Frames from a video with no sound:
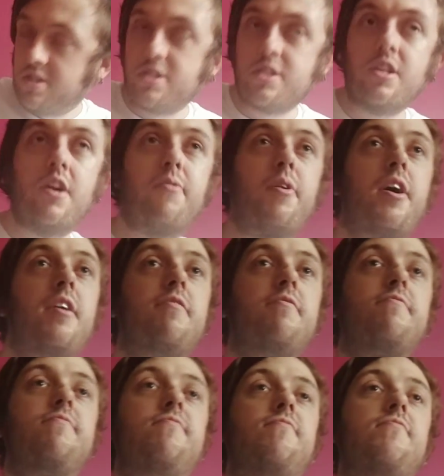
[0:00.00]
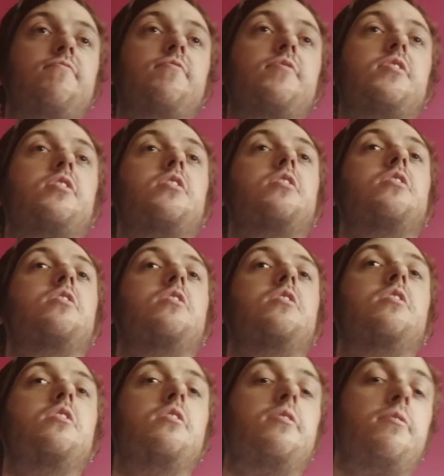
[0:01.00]
Now,
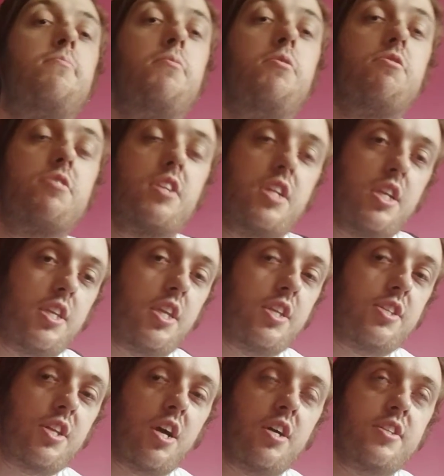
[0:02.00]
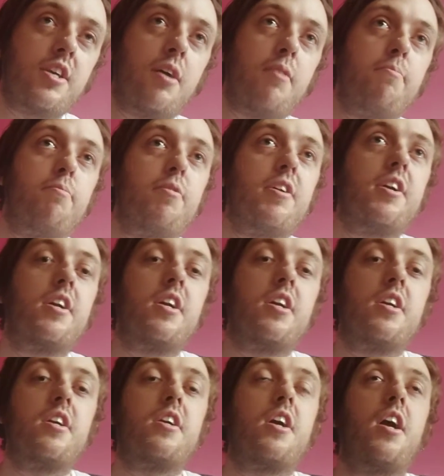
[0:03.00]
musically, they start
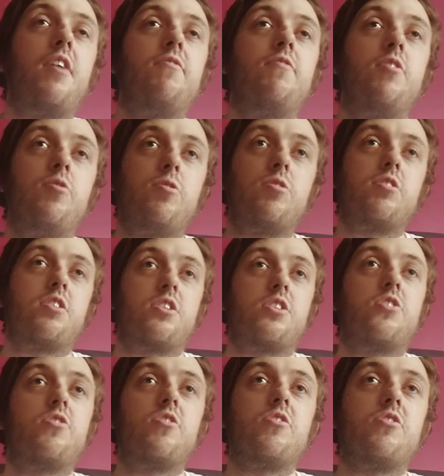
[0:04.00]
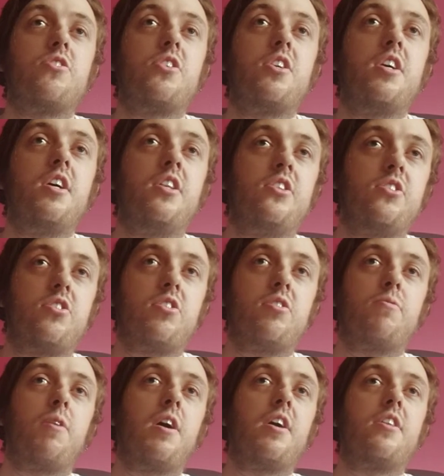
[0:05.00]
bringing orchestras
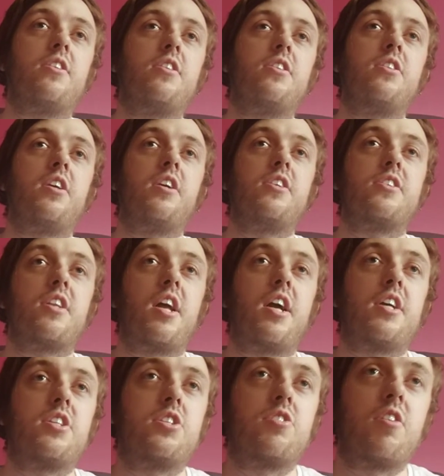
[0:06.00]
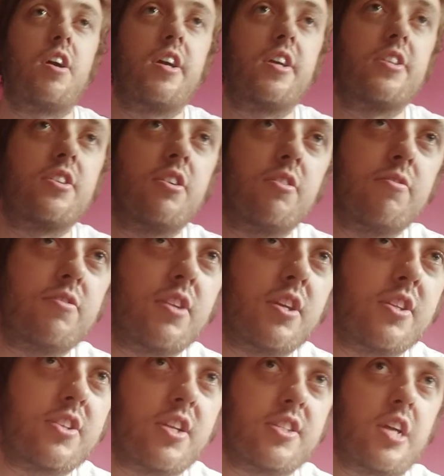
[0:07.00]
into these last tracks, so
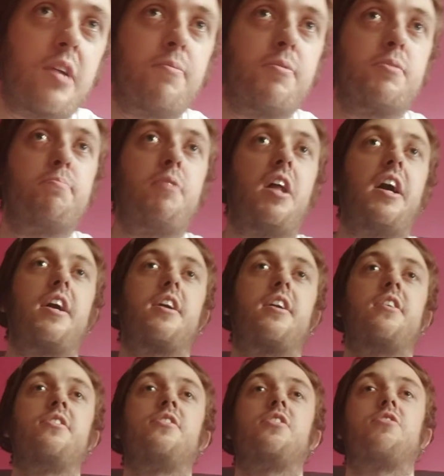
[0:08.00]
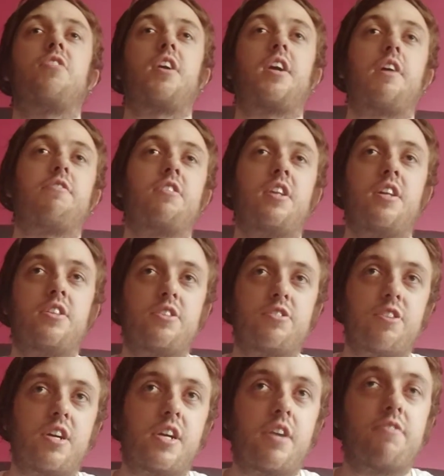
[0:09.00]
things like Time Is Black and the track after that and the
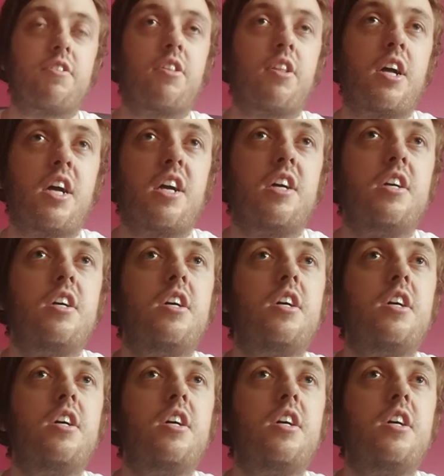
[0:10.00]
track after that.